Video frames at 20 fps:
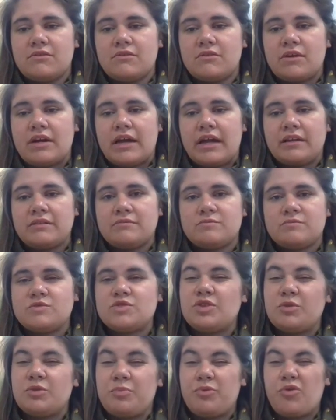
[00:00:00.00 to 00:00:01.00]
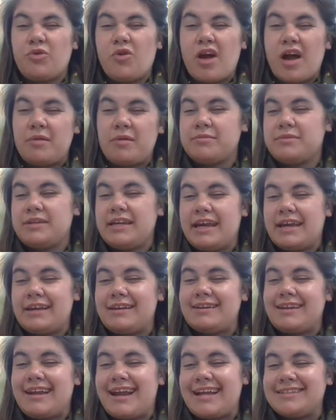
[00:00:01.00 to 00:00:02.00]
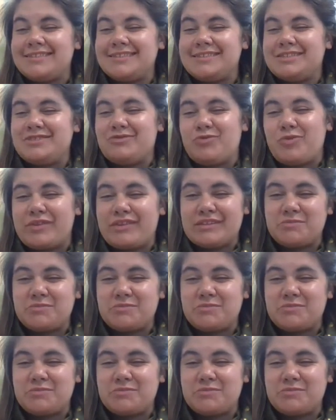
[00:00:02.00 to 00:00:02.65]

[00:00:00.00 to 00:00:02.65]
Okay, so you're probably getting an idea of what this